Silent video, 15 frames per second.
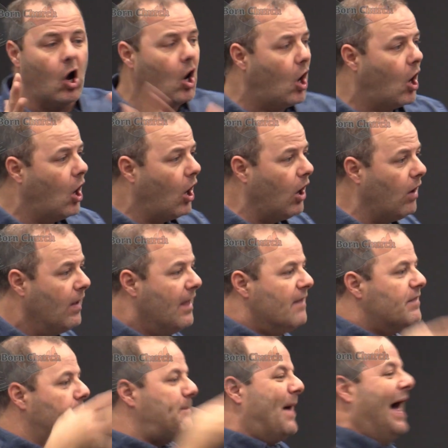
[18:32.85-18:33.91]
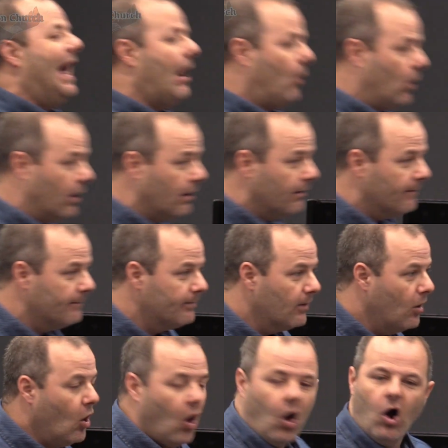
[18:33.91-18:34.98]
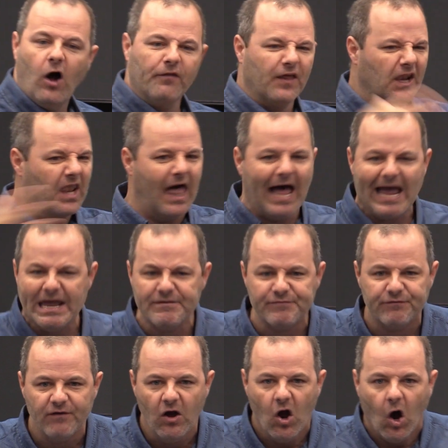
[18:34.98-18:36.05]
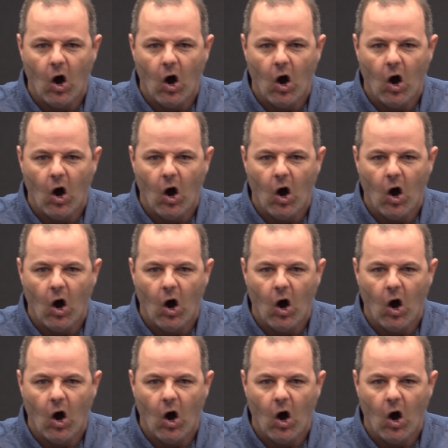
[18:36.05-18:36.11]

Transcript: all the power, all the life,